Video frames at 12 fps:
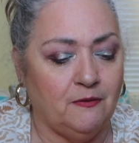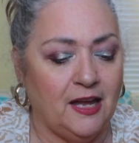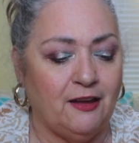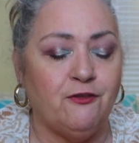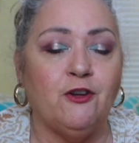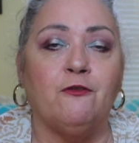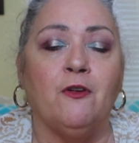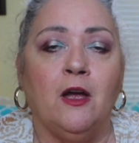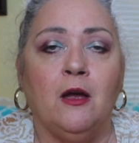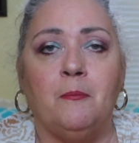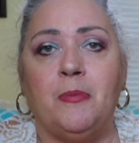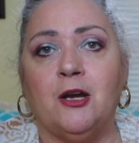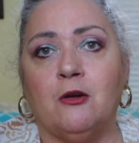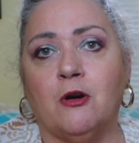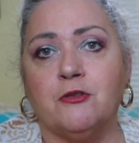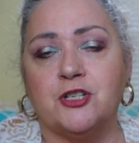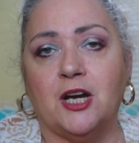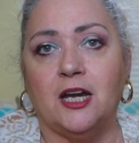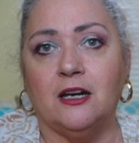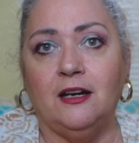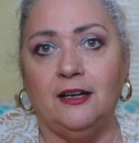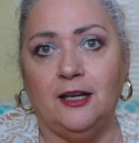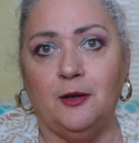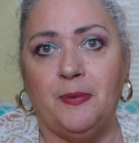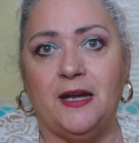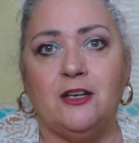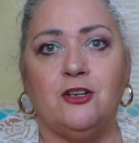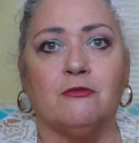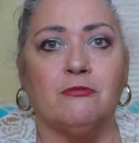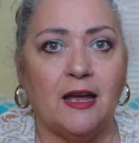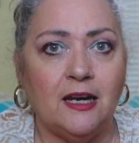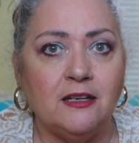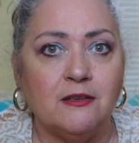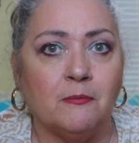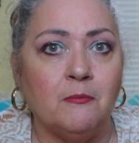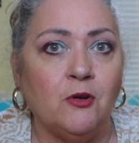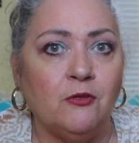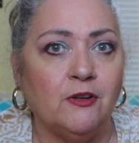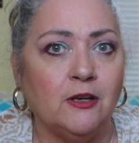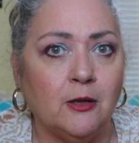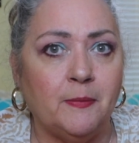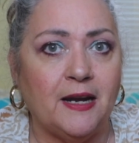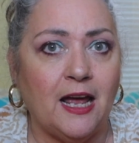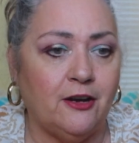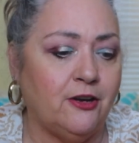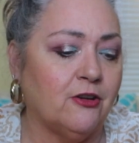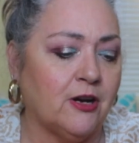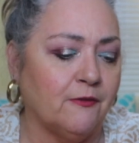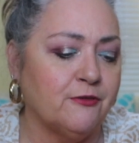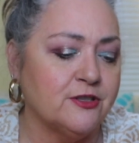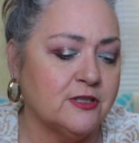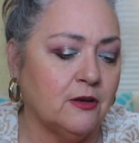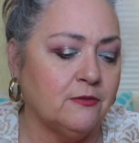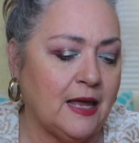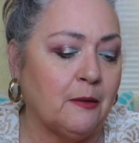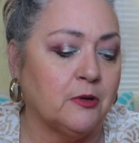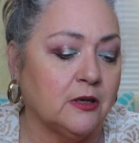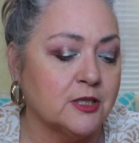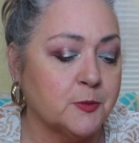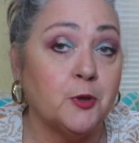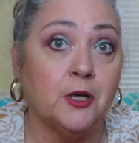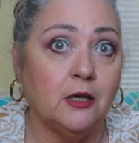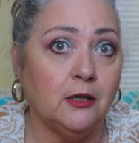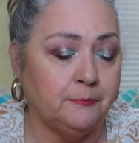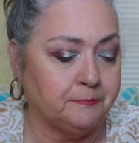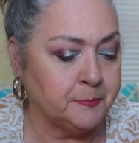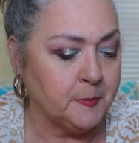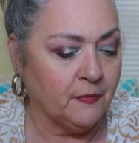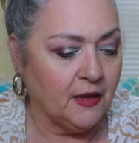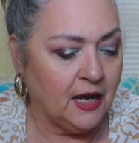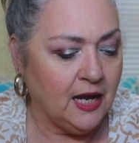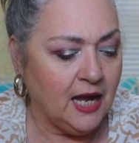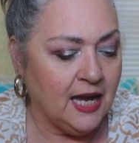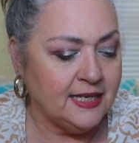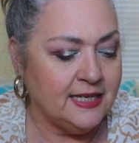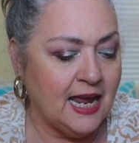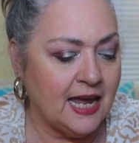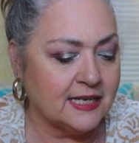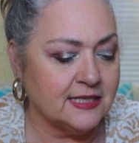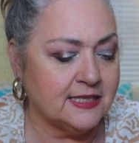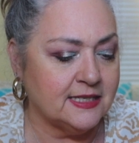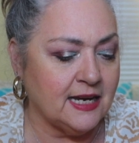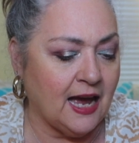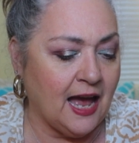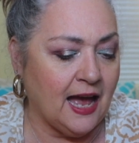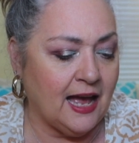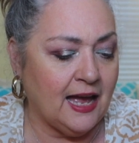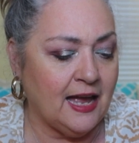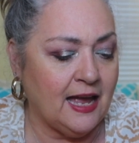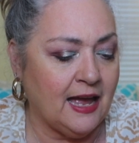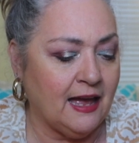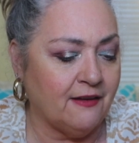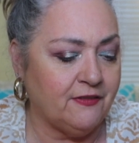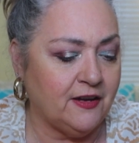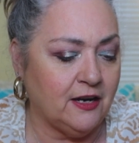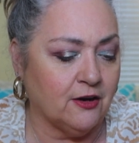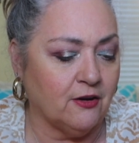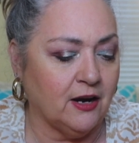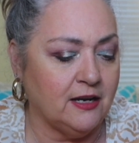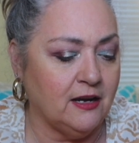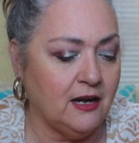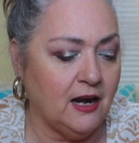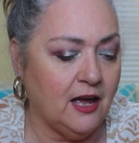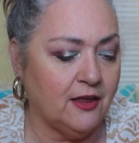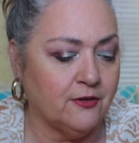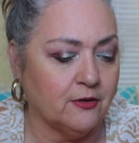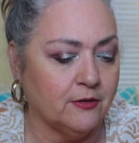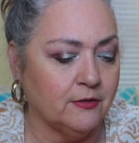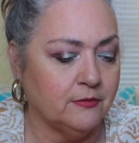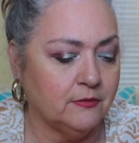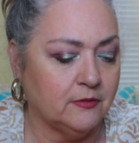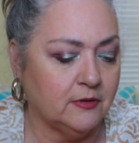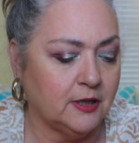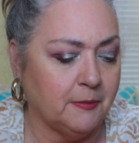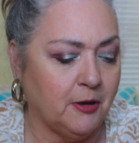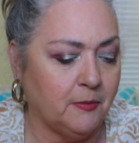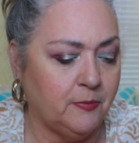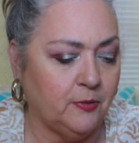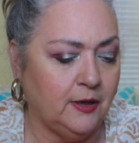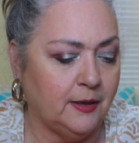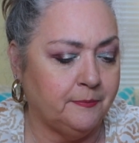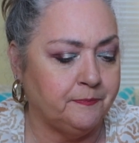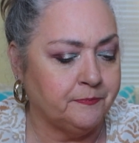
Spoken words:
if you've been crocheting a little bit and you're ready to move a little bit out of your comfort zone, that one looks pretty good. Next, I have here another, come on, pull up.